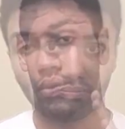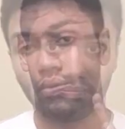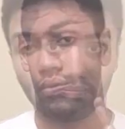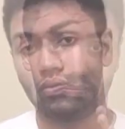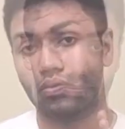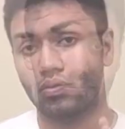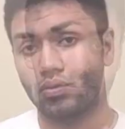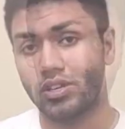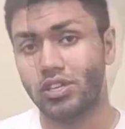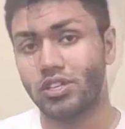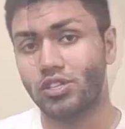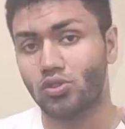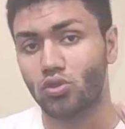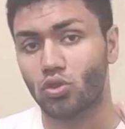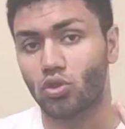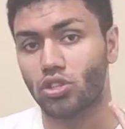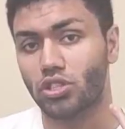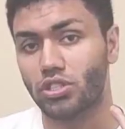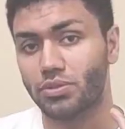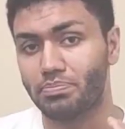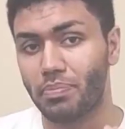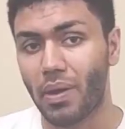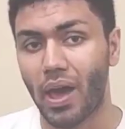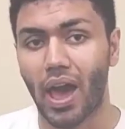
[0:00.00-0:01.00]

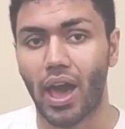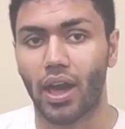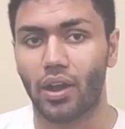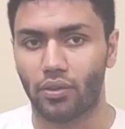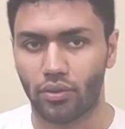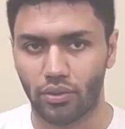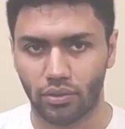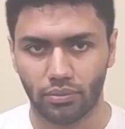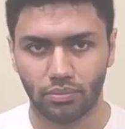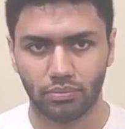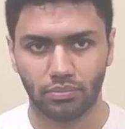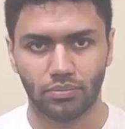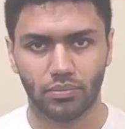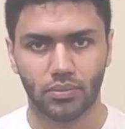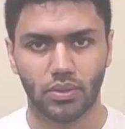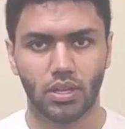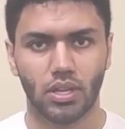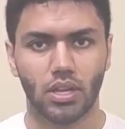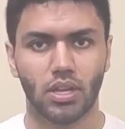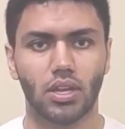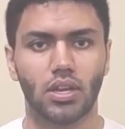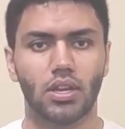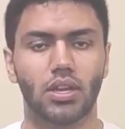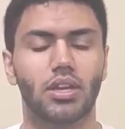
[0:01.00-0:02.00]
Resource pattern
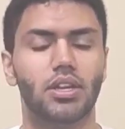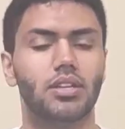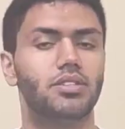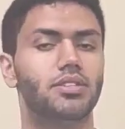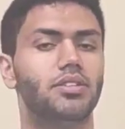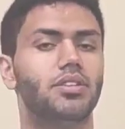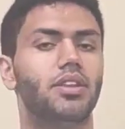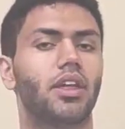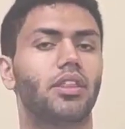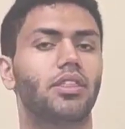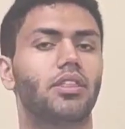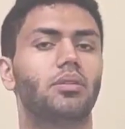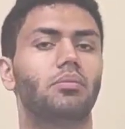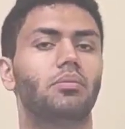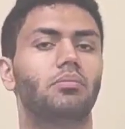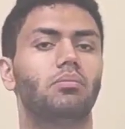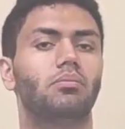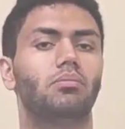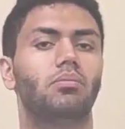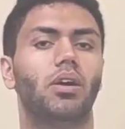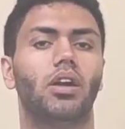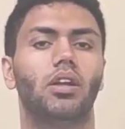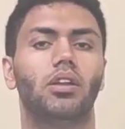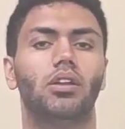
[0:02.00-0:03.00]
is
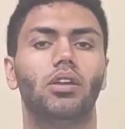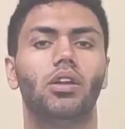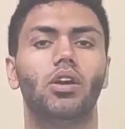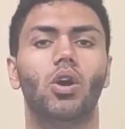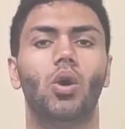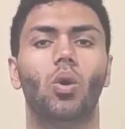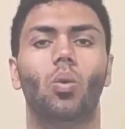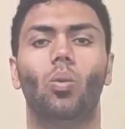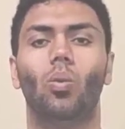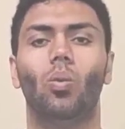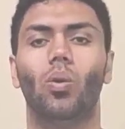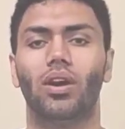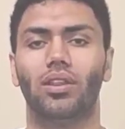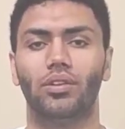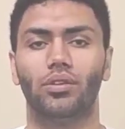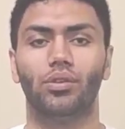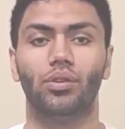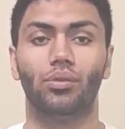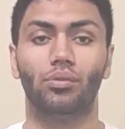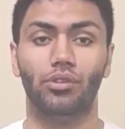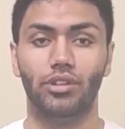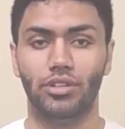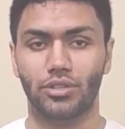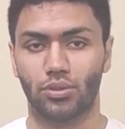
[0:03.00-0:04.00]
nothing but whether
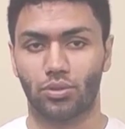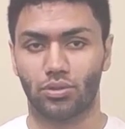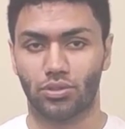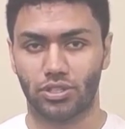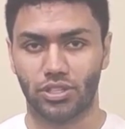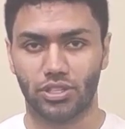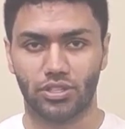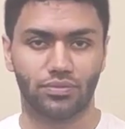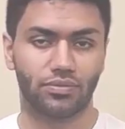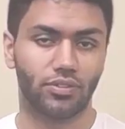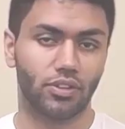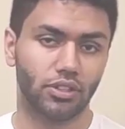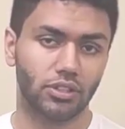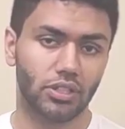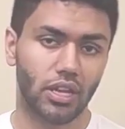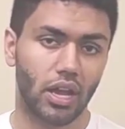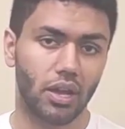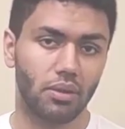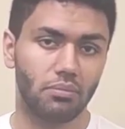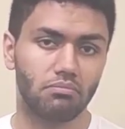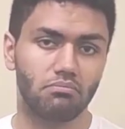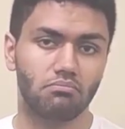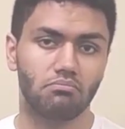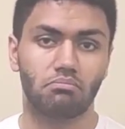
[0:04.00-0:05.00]
the resource is
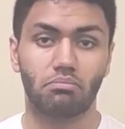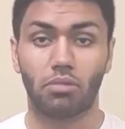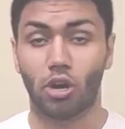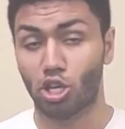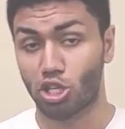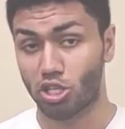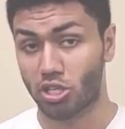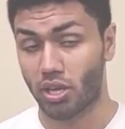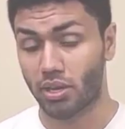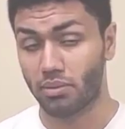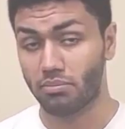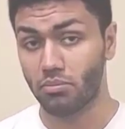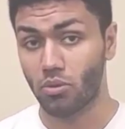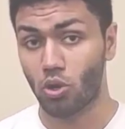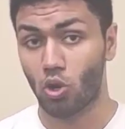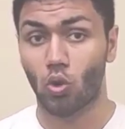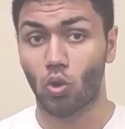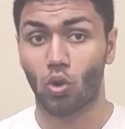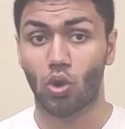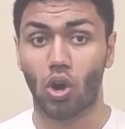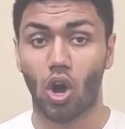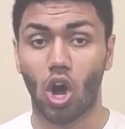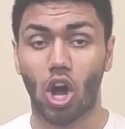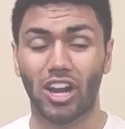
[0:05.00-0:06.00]
full-time, part-time,
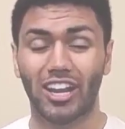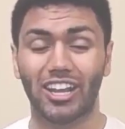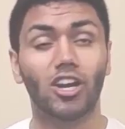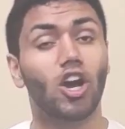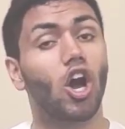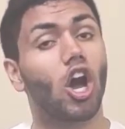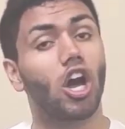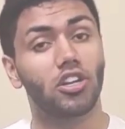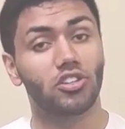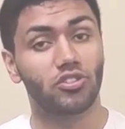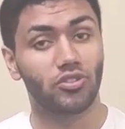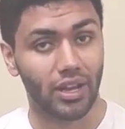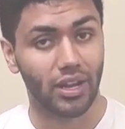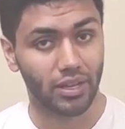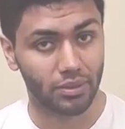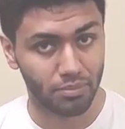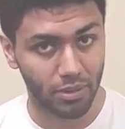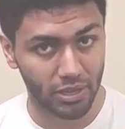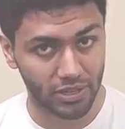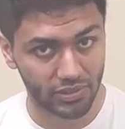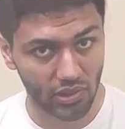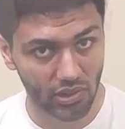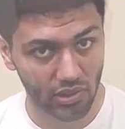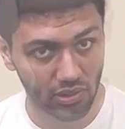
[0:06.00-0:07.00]
or on a contract
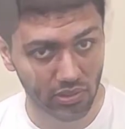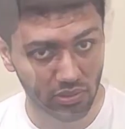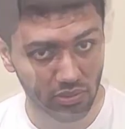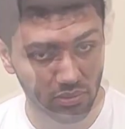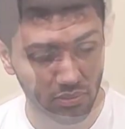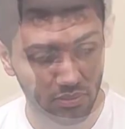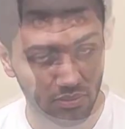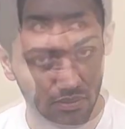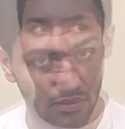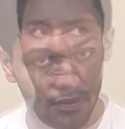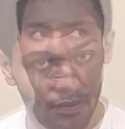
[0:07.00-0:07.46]
basis.